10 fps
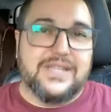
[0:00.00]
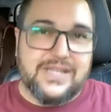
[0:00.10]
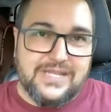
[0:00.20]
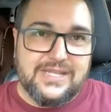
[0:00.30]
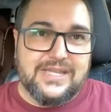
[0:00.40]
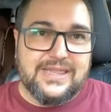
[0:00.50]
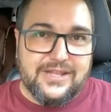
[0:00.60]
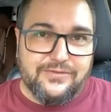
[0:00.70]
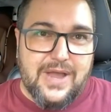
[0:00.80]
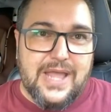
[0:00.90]
in that
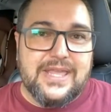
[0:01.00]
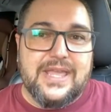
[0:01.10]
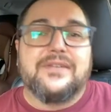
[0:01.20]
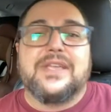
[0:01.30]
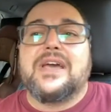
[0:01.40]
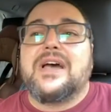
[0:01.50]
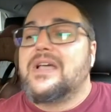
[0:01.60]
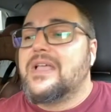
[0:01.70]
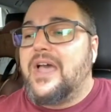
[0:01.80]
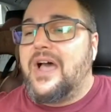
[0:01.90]
wide area,
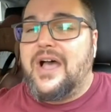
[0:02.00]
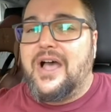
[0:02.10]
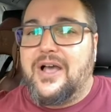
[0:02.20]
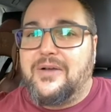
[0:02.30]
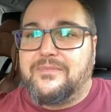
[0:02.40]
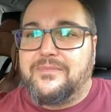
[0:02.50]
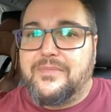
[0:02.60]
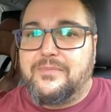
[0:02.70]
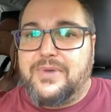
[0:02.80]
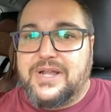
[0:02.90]

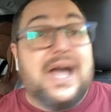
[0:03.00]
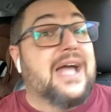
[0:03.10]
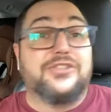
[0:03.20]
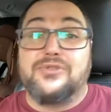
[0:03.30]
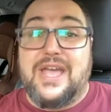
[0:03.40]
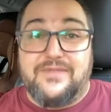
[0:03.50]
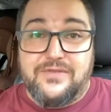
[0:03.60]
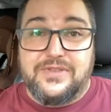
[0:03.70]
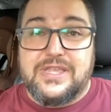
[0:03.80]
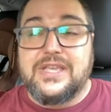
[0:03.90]
but I do have
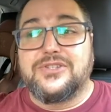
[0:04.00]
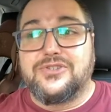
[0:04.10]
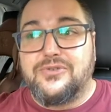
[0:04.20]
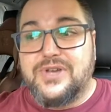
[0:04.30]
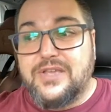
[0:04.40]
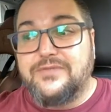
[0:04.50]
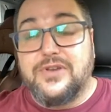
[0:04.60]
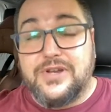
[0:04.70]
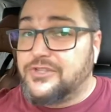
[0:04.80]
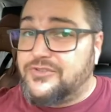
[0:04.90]
everything. So if
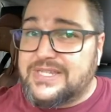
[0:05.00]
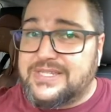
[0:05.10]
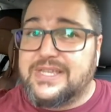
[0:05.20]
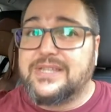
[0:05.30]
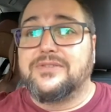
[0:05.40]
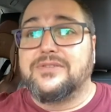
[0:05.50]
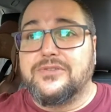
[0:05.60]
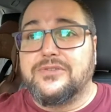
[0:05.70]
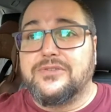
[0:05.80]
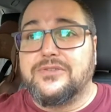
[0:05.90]
you're interested in,
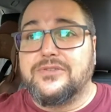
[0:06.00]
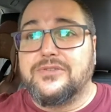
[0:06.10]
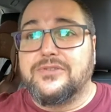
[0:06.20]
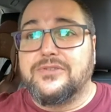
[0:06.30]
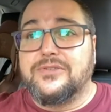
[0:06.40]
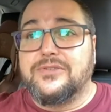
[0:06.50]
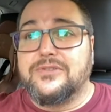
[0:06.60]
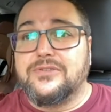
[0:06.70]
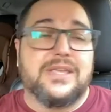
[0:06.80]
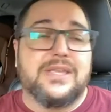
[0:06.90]
just
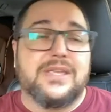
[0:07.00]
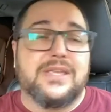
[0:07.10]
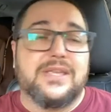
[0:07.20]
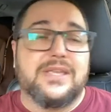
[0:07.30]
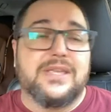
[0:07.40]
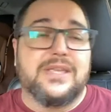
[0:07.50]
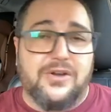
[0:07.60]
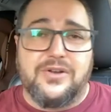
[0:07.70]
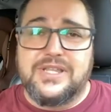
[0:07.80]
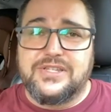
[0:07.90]
text me, reach out
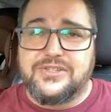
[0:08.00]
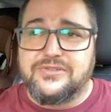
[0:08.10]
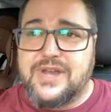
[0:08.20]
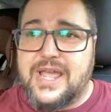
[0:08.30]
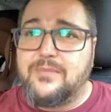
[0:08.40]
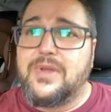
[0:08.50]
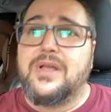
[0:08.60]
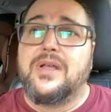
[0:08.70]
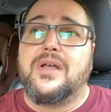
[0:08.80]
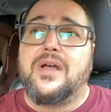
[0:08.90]
to me on Instagram,
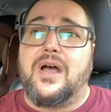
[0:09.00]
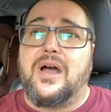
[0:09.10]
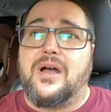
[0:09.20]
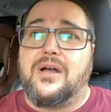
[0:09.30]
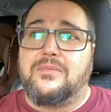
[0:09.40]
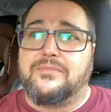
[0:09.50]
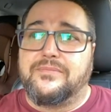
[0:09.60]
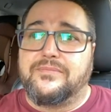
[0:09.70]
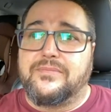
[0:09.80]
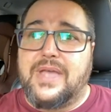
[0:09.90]

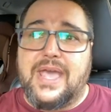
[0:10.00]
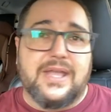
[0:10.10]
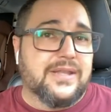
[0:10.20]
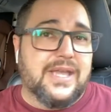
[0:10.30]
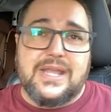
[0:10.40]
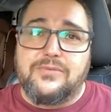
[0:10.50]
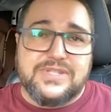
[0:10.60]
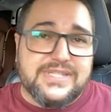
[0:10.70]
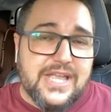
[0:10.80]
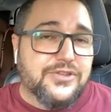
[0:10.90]
and I will
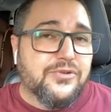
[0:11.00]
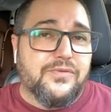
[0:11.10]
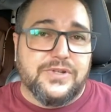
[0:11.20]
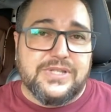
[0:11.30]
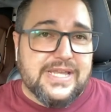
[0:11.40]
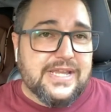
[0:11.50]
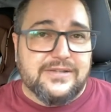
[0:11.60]
send you over the link.